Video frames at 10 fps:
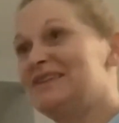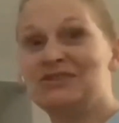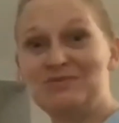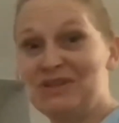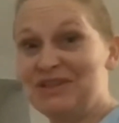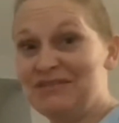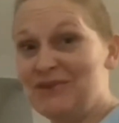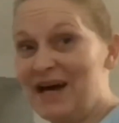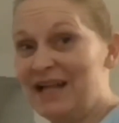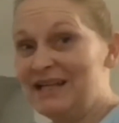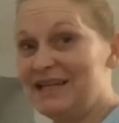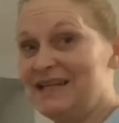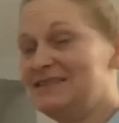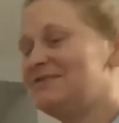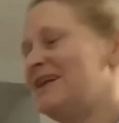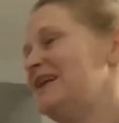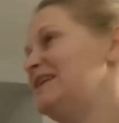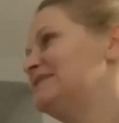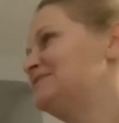those wonderful holidays, right?